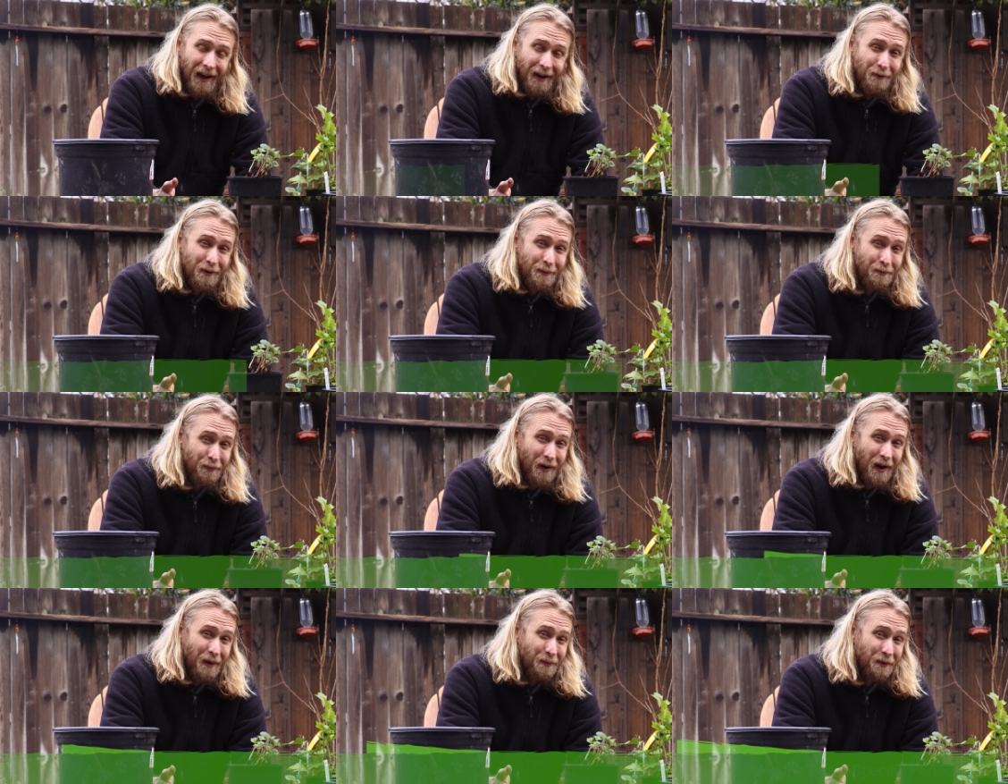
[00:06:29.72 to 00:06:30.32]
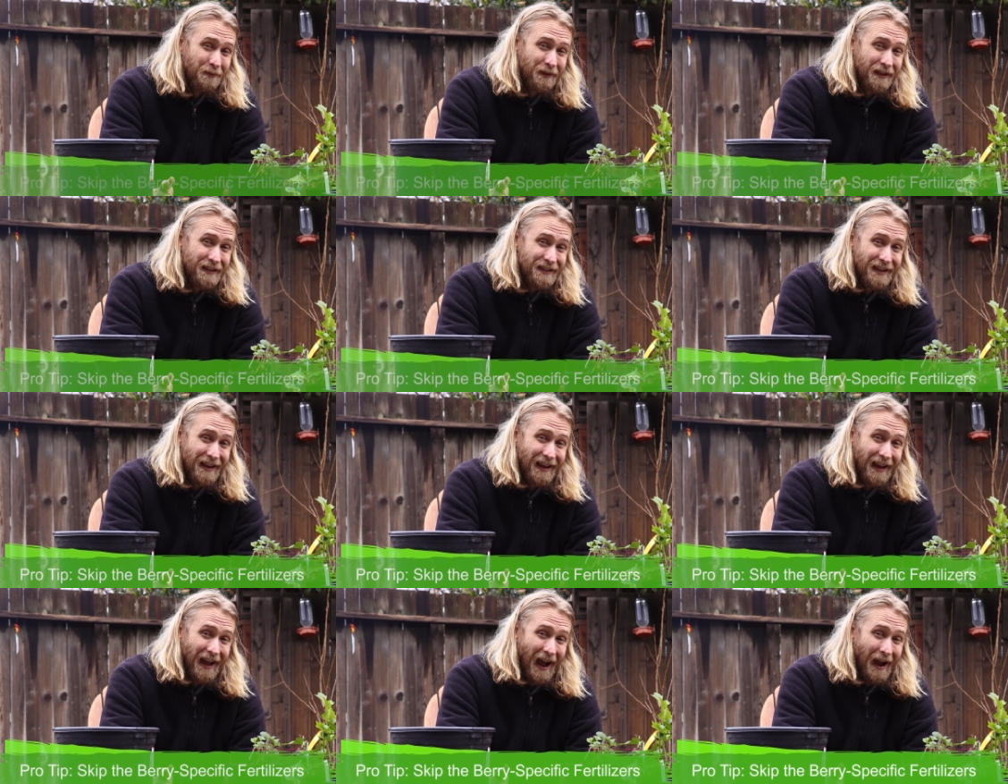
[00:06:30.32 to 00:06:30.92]
I would probably
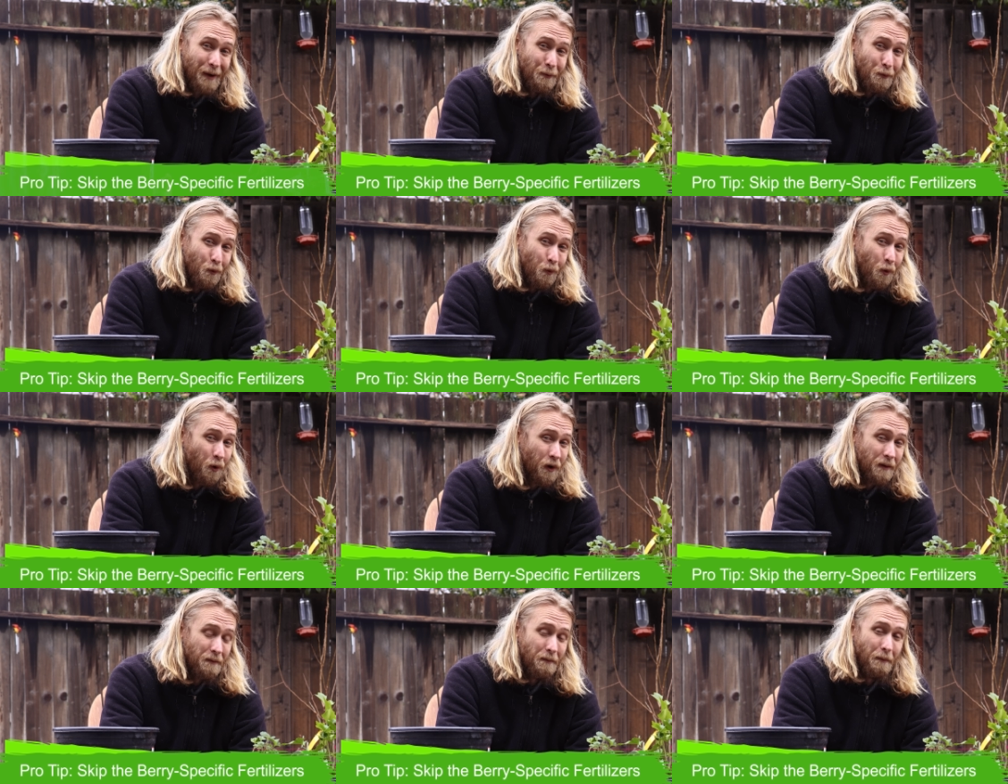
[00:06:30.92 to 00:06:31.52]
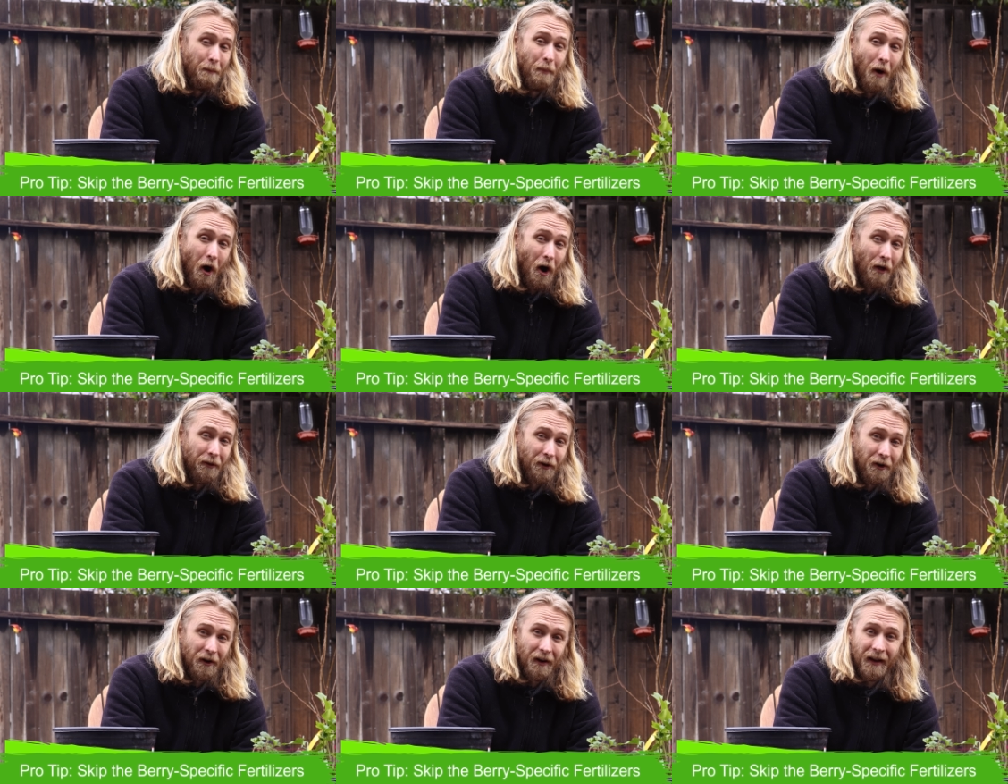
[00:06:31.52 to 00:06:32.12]
say I wouldn't
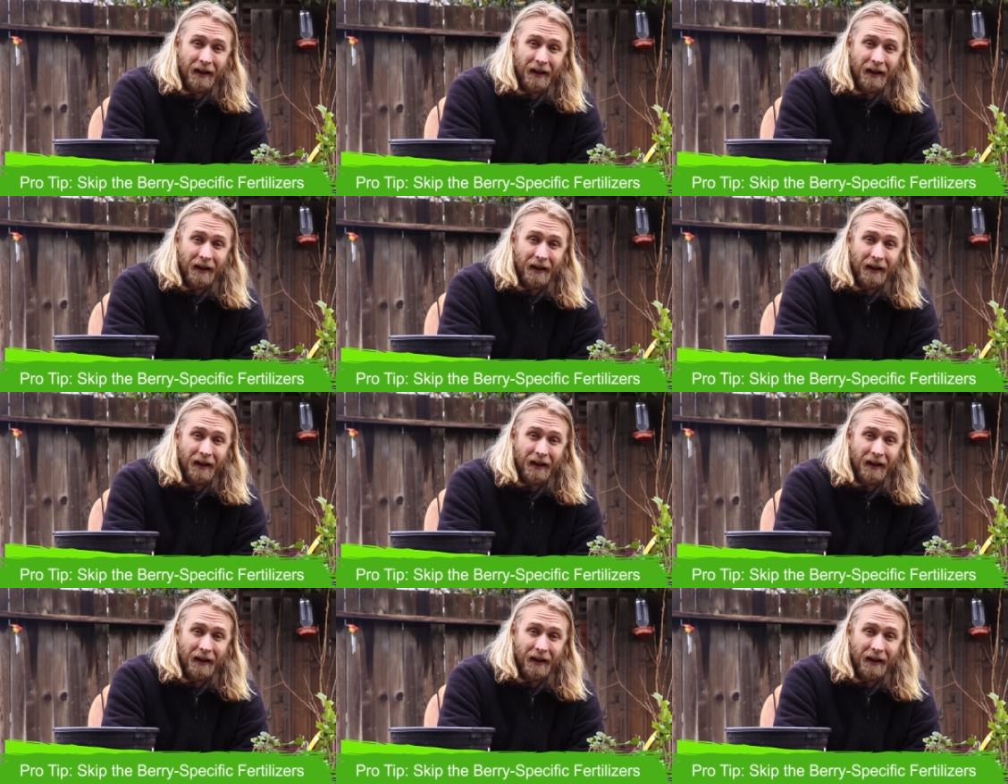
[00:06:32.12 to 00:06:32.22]
bother.